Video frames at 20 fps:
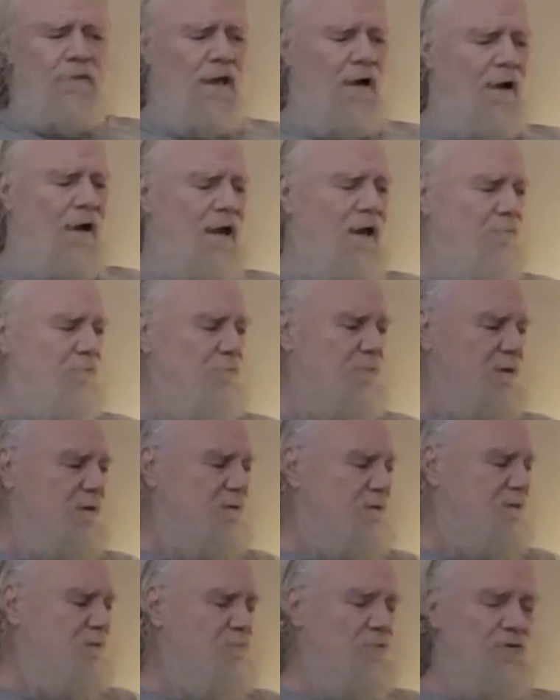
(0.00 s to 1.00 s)
I have
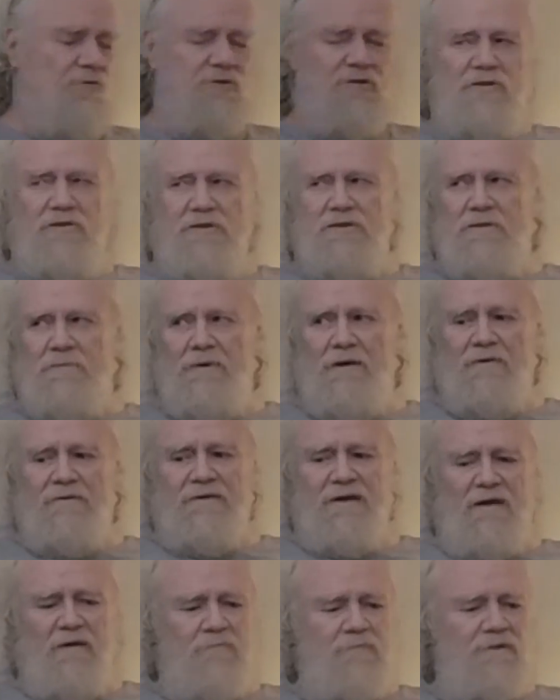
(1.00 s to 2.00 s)
mixed emotions about
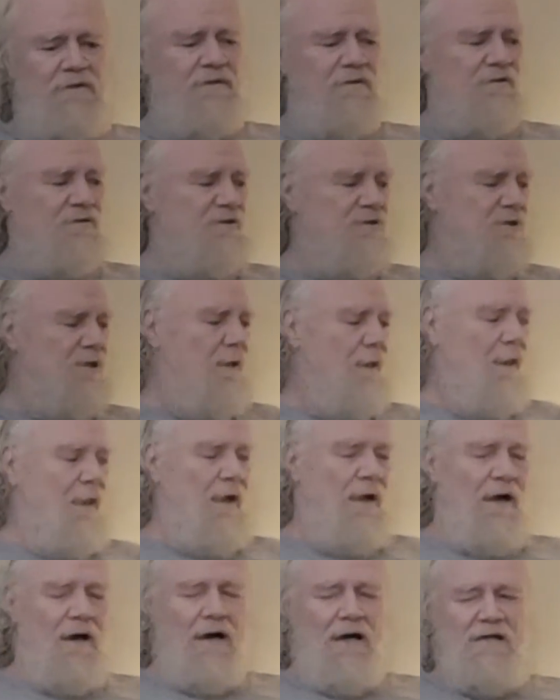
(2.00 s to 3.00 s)
that because
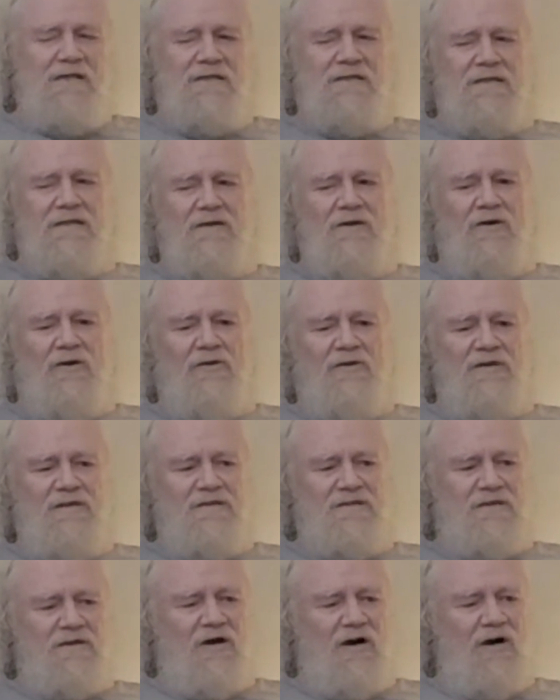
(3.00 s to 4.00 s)
I see all these
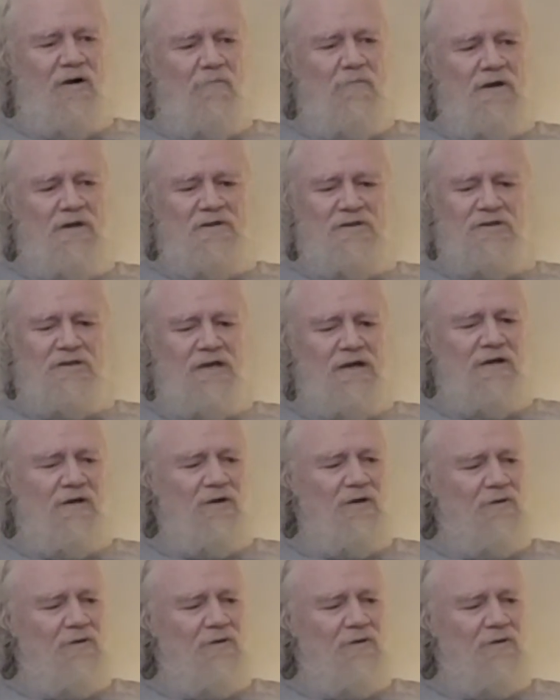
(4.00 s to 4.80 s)
comments that